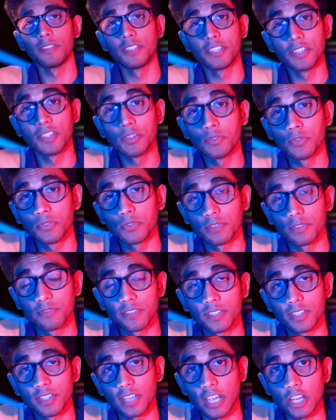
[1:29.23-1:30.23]
Due to
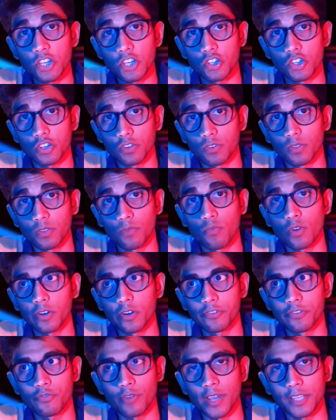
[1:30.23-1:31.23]
surface tension, the
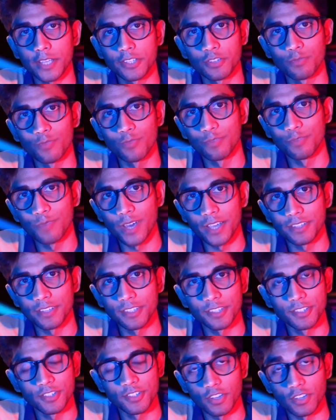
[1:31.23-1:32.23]
water tries to minimize
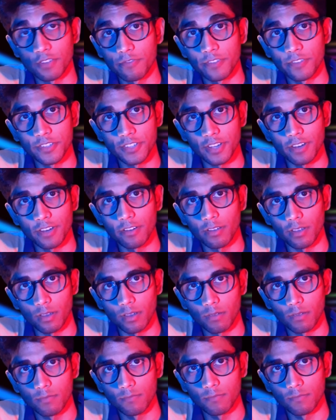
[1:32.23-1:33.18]
its surface area.